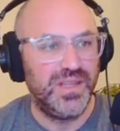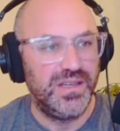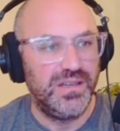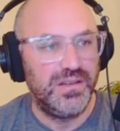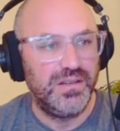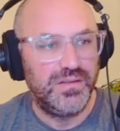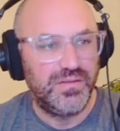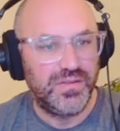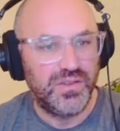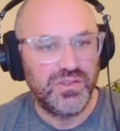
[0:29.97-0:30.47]

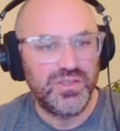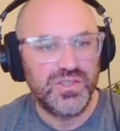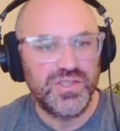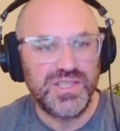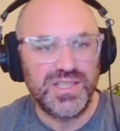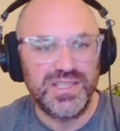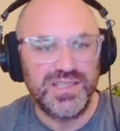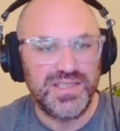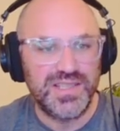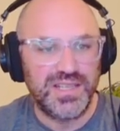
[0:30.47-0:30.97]
First
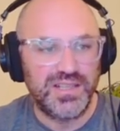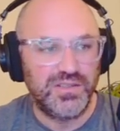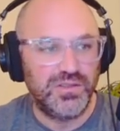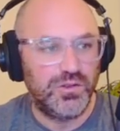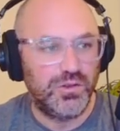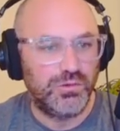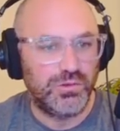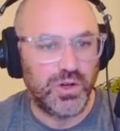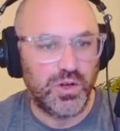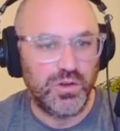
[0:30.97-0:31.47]
is in
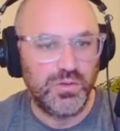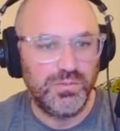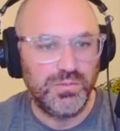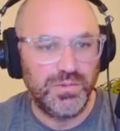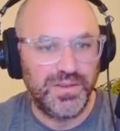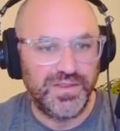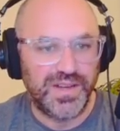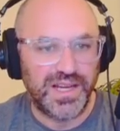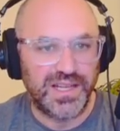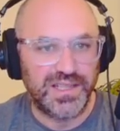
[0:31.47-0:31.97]
Chrome. We've
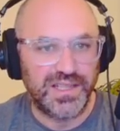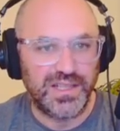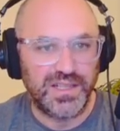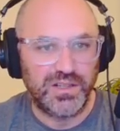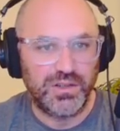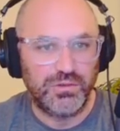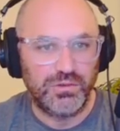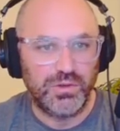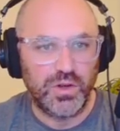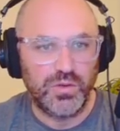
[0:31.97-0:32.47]
got a
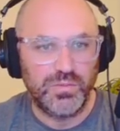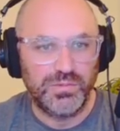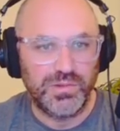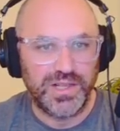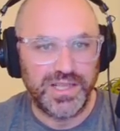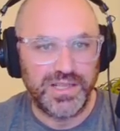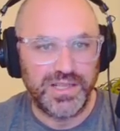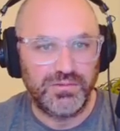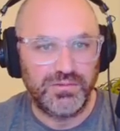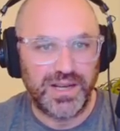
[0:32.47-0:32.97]
Chrome
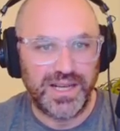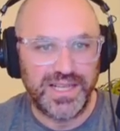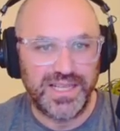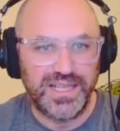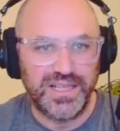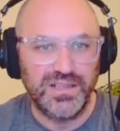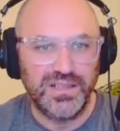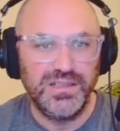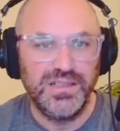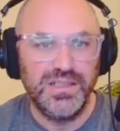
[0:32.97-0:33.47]
running right
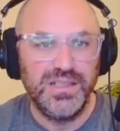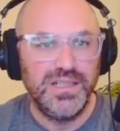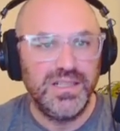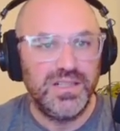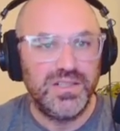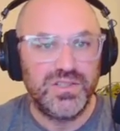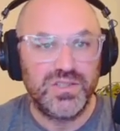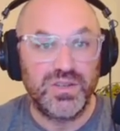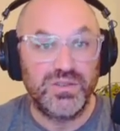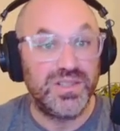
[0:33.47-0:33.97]
here.
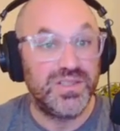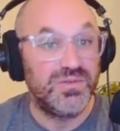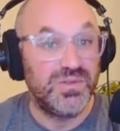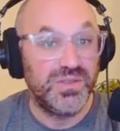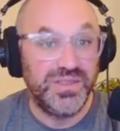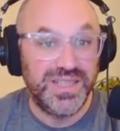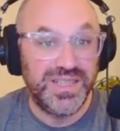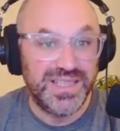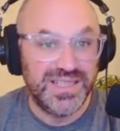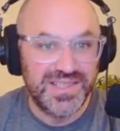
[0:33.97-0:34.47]
So it's really
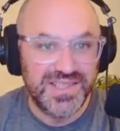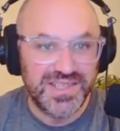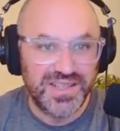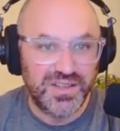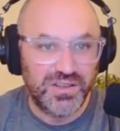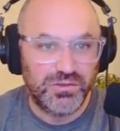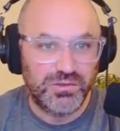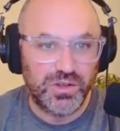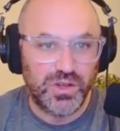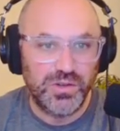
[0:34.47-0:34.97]
using
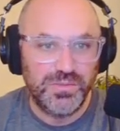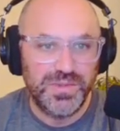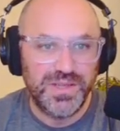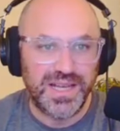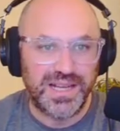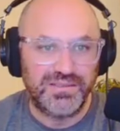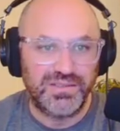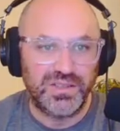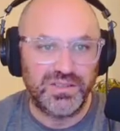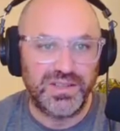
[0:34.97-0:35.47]
Chrome. You got a
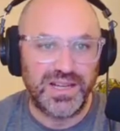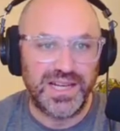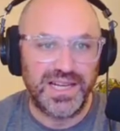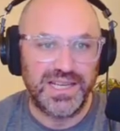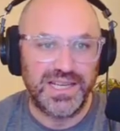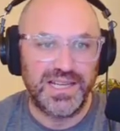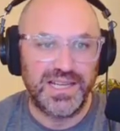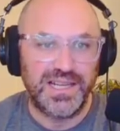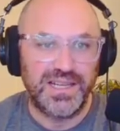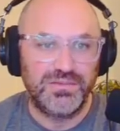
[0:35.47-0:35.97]
little
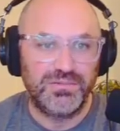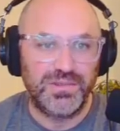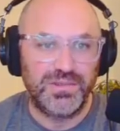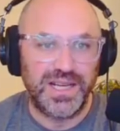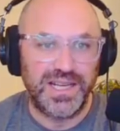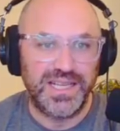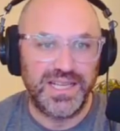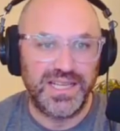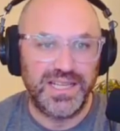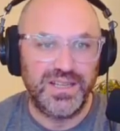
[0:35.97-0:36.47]
icon
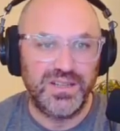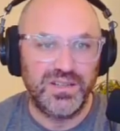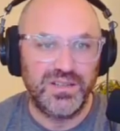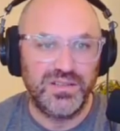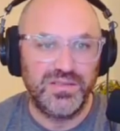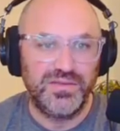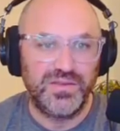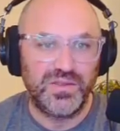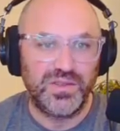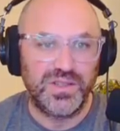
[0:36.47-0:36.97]
right here
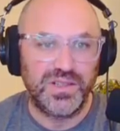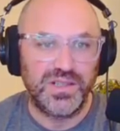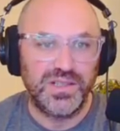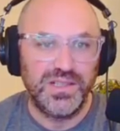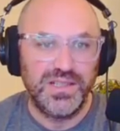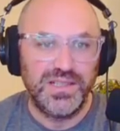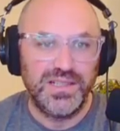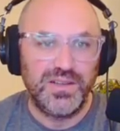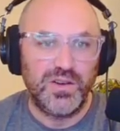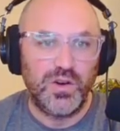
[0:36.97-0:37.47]
for
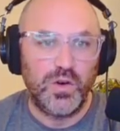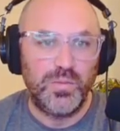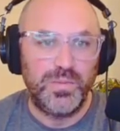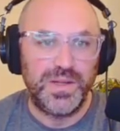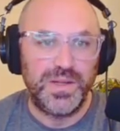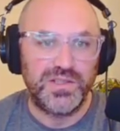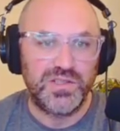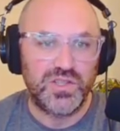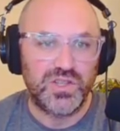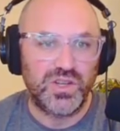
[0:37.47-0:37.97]

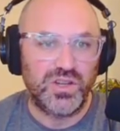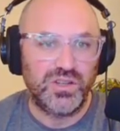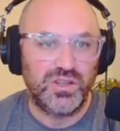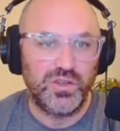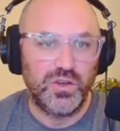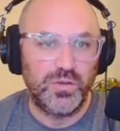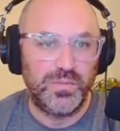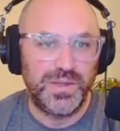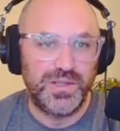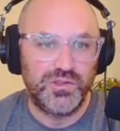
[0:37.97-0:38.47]
install
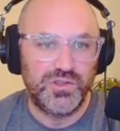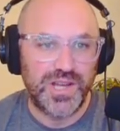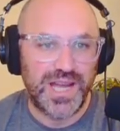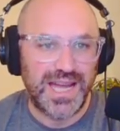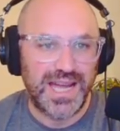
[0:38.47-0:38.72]
OpenChat.